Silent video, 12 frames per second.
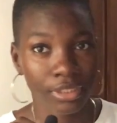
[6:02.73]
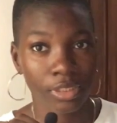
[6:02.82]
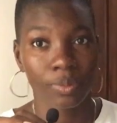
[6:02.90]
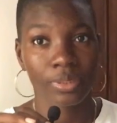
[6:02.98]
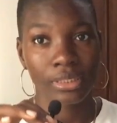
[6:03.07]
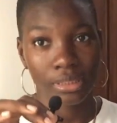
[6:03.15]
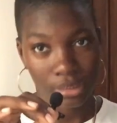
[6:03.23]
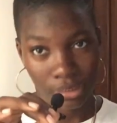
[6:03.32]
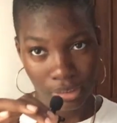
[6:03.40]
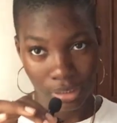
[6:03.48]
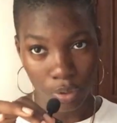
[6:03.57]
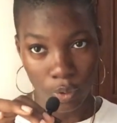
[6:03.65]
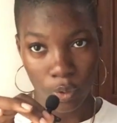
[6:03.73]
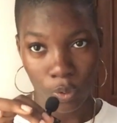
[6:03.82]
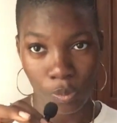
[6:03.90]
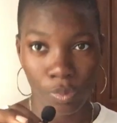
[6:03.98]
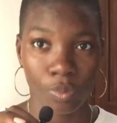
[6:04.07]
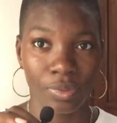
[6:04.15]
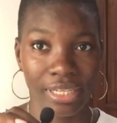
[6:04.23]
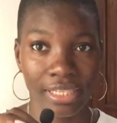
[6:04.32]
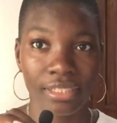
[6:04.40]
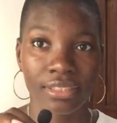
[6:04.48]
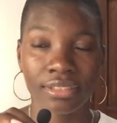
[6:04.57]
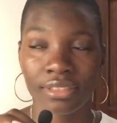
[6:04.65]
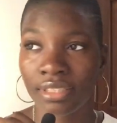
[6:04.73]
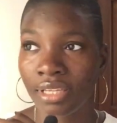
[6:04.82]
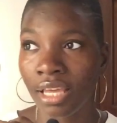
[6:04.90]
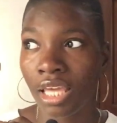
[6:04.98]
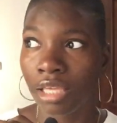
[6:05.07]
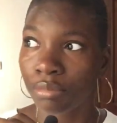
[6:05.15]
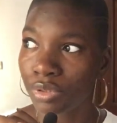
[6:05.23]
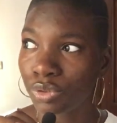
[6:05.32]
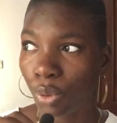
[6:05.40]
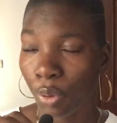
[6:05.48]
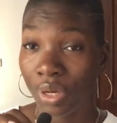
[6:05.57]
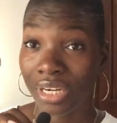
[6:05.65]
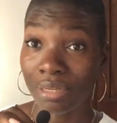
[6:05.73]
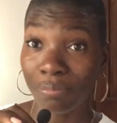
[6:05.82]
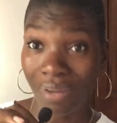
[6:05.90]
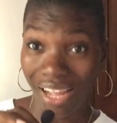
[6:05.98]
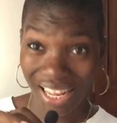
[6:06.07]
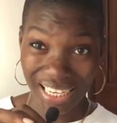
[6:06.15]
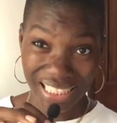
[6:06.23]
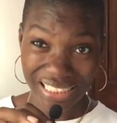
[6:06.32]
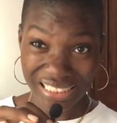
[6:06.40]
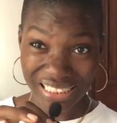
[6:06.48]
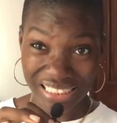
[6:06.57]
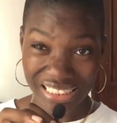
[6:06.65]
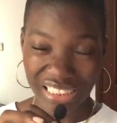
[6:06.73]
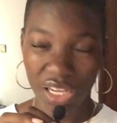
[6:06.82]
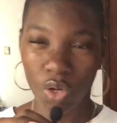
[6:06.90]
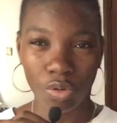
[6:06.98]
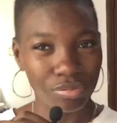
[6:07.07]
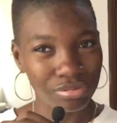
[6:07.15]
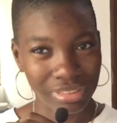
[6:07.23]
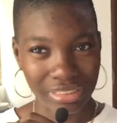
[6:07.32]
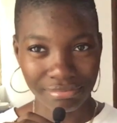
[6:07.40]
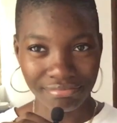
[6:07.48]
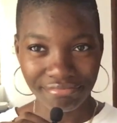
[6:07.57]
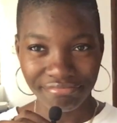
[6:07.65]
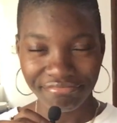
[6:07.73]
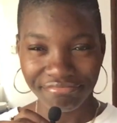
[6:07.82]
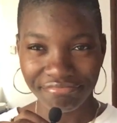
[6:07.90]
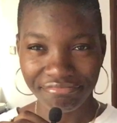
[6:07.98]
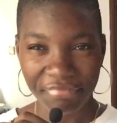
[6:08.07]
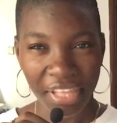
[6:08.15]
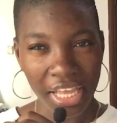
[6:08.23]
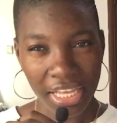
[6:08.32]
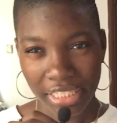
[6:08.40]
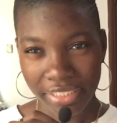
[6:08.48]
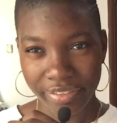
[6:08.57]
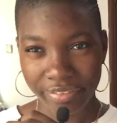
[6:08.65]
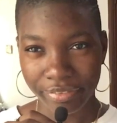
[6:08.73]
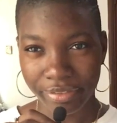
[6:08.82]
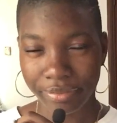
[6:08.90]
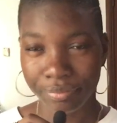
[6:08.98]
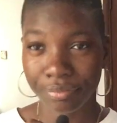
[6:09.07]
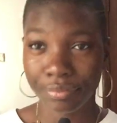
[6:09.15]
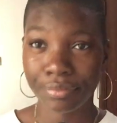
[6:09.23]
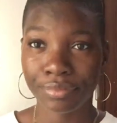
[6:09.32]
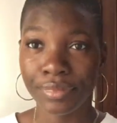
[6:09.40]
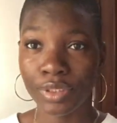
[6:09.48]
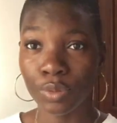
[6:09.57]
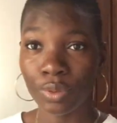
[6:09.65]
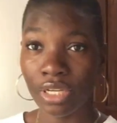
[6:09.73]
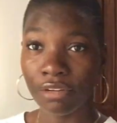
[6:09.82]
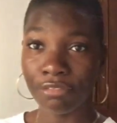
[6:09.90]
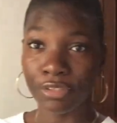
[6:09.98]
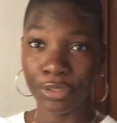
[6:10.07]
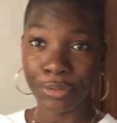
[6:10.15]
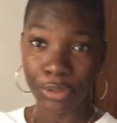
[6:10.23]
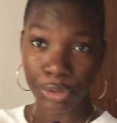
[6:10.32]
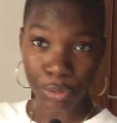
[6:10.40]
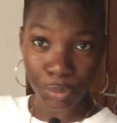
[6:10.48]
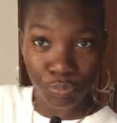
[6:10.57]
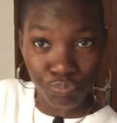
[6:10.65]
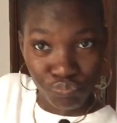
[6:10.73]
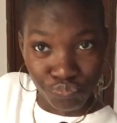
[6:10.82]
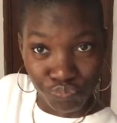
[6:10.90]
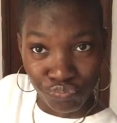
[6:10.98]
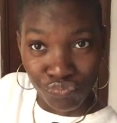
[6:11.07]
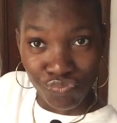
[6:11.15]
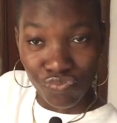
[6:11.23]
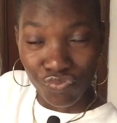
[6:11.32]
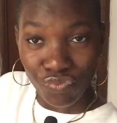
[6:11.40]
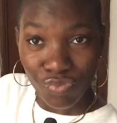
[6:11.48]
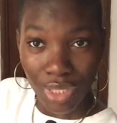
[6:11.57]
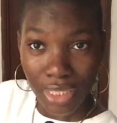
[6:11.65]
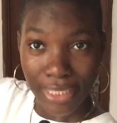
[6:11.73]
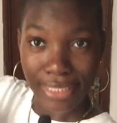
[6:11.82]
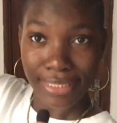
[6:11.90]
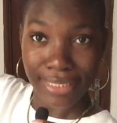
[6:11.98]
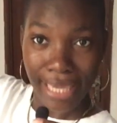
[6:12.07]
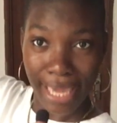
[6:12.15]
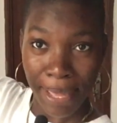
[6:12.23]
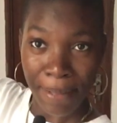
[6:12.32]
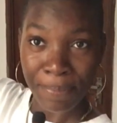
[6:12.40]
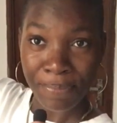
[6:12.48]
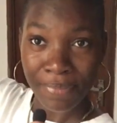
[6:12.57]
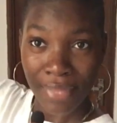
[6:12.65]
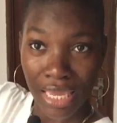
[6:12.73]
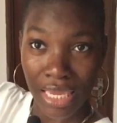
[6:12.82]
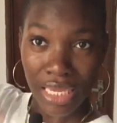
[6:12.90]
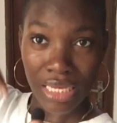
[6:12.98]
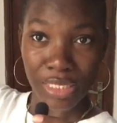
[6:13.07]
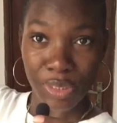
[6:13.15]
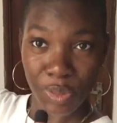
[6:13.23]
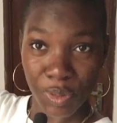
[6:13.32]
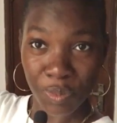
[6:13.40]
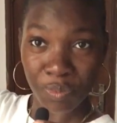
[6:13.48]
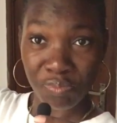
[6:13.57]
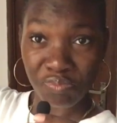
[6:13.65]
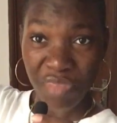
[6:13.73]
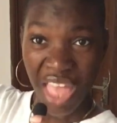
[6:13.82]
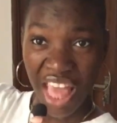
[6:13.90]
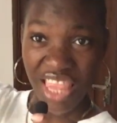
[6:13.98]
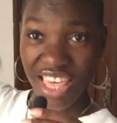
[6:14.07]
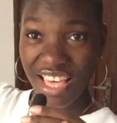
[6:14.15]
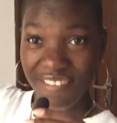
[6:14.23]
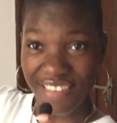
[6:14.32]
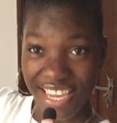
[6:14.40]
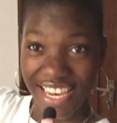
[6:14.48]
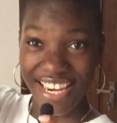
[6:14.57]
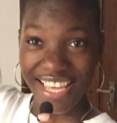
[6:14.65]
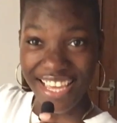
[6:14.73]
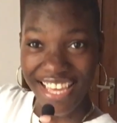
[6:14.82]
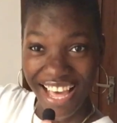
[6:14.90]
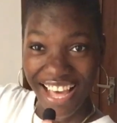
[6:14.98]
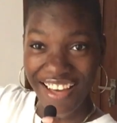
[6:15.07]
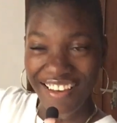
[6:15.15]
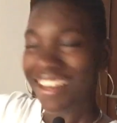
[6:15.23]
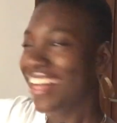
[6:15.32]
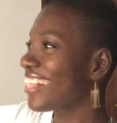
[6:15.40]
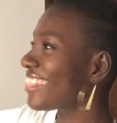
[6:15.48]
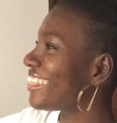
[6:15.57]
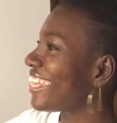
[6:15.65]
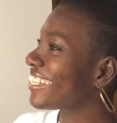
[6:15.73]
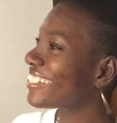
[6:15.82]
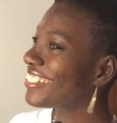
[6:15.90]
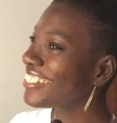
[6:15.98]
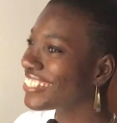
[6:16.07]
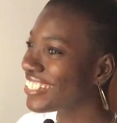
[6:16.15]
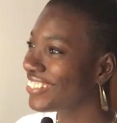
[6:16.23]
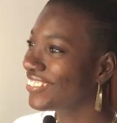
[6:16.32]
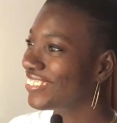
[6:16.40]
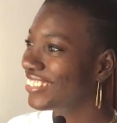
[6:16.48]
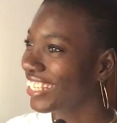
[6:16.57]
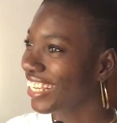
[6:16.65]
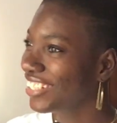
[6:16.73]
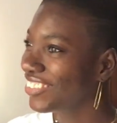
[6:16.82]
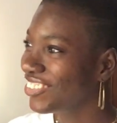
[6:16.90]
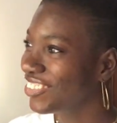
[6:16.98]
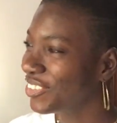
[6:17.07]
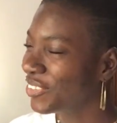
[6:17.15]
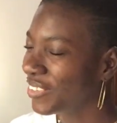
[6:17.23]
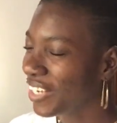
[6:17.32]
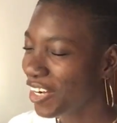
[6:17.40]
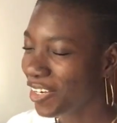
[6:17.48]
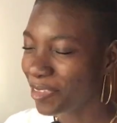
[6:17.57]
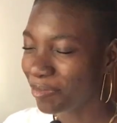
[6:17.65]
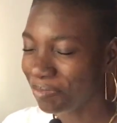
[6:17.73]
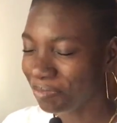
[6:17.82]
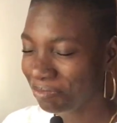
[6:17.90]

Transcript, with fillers: be sitting in the hall, but like to be touring the palace. Hopefully, it's fun. So, without further ado, let's get into the video. That's this girl's intro. Um,